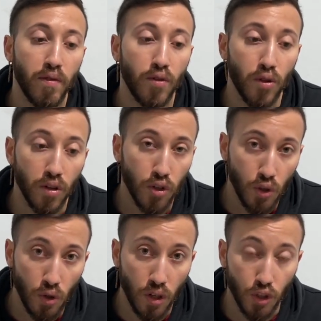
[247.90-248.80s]
for
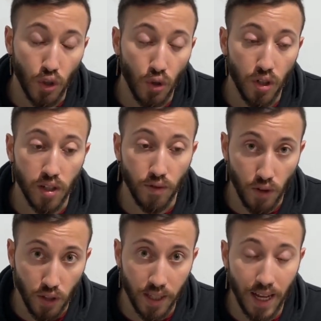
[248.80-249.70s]
shoulders,
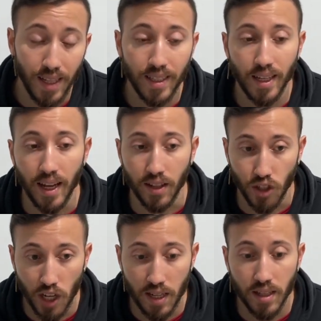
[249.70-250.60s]
front delt and
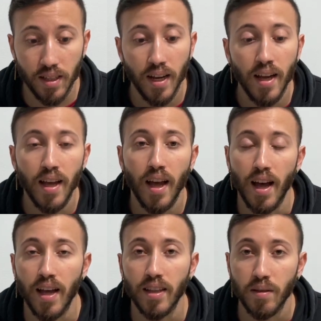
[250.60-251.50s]
chest,
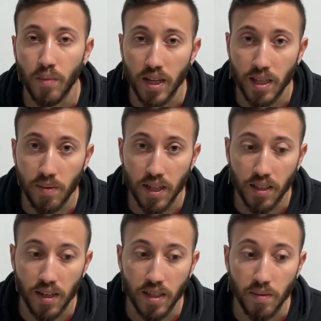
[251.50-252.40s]
and biceps and
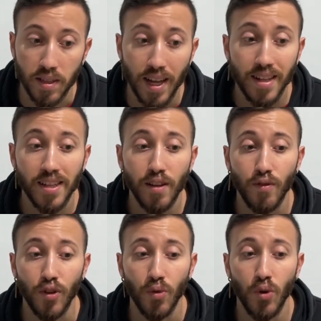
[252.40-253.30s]
triceps. That's it
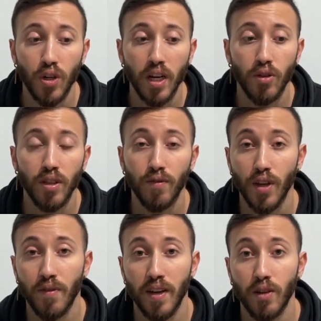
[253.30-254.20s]
for the workout. If you
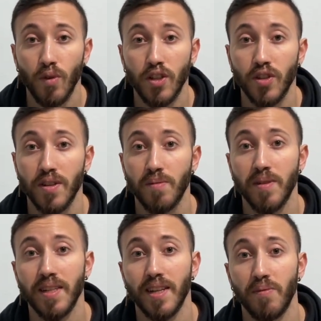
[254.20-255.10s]
have any questions,
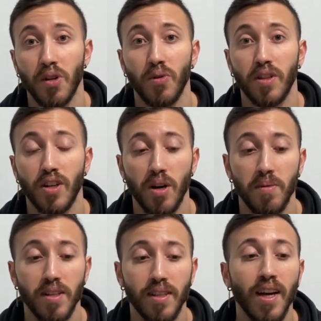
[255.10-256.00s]
please let me know in the
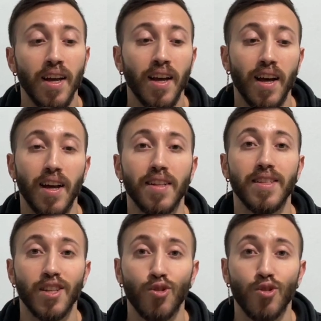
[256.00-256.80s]
comments, and see you